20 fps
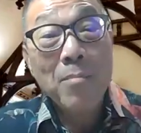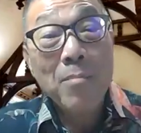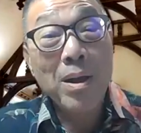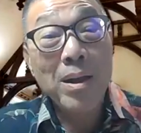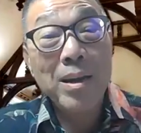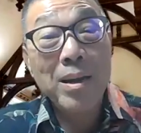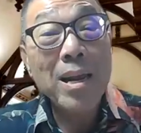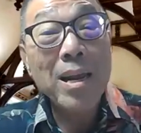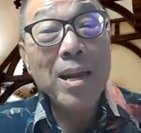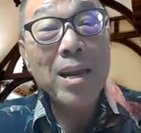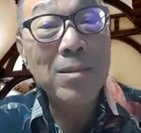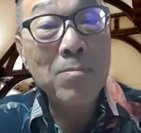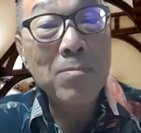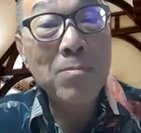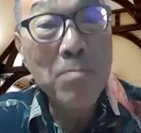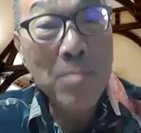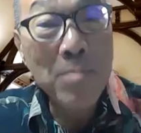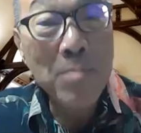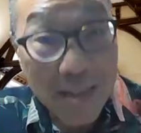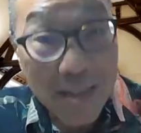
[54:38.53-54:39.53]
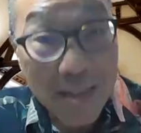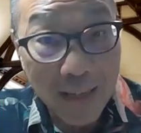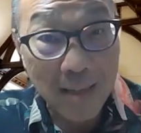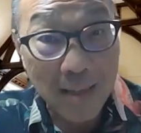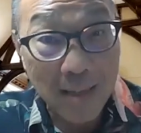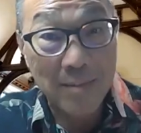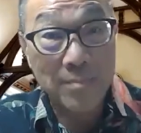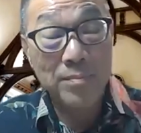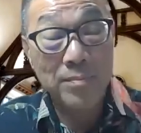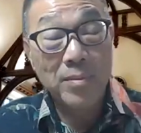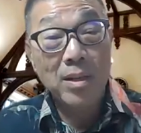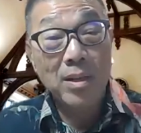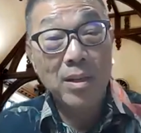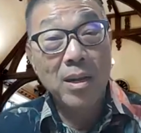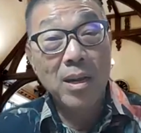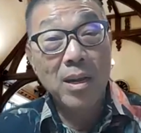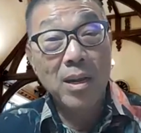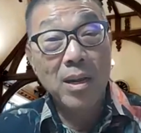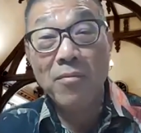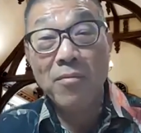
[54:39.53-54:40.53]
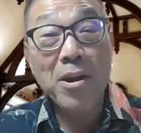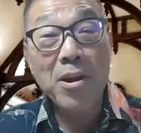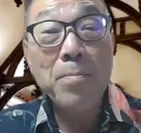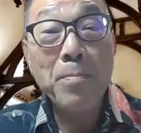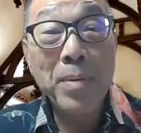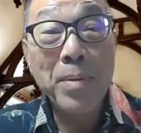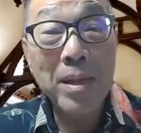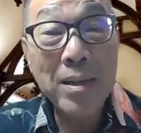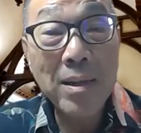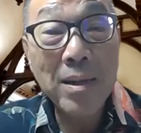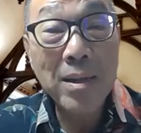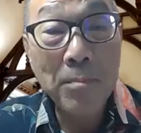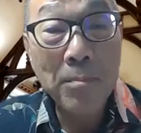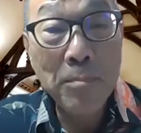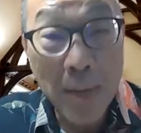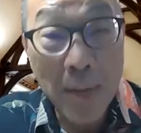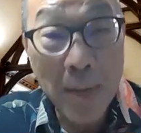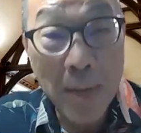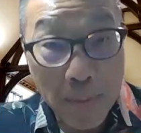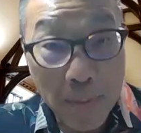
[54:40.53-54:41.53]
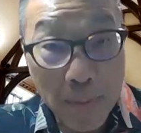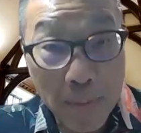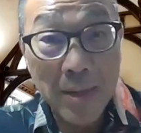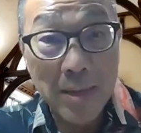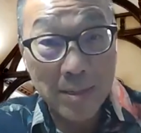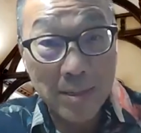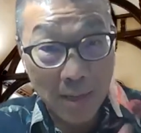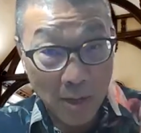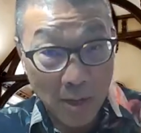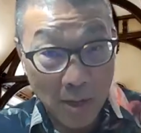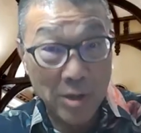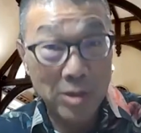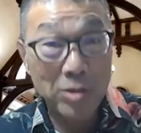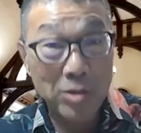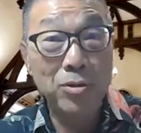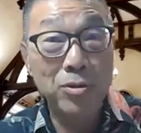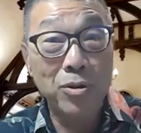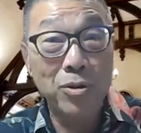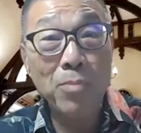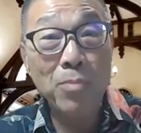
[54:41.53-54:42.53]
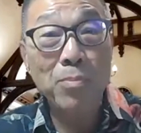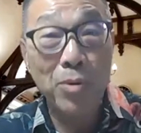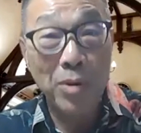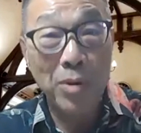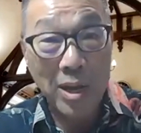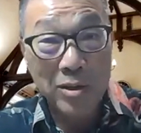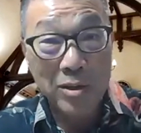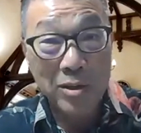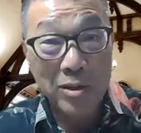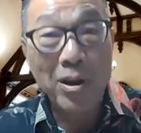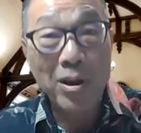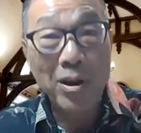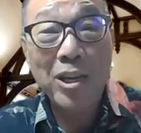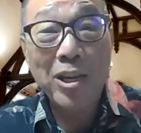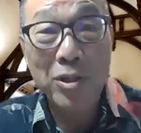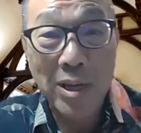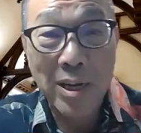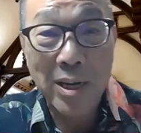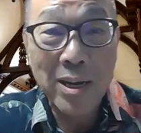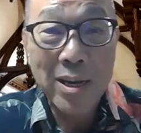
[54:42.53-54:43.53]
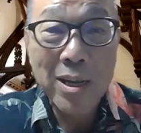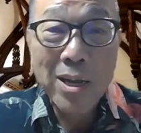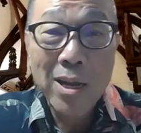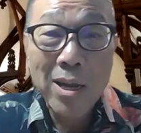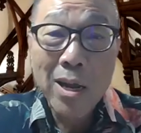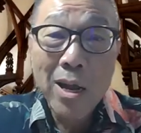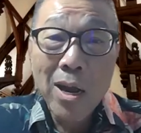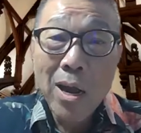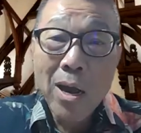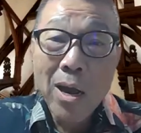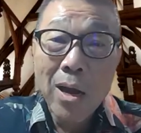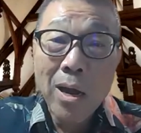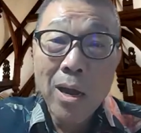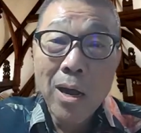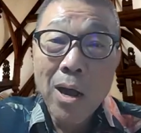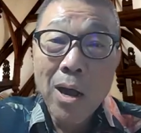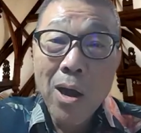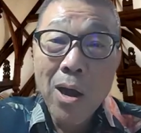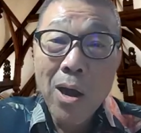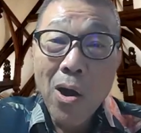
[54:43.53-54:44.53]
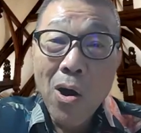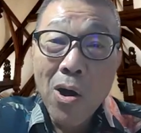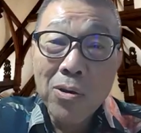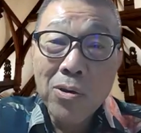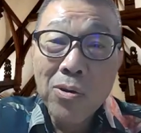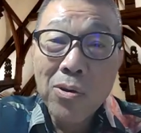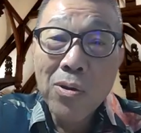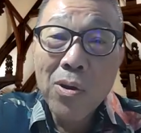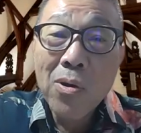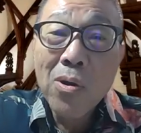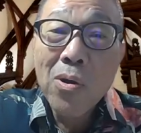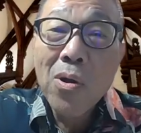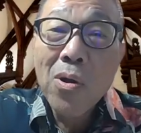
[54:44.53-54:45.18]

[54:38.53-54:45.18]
But that is missing a very big piece, according to your book and your lecture, on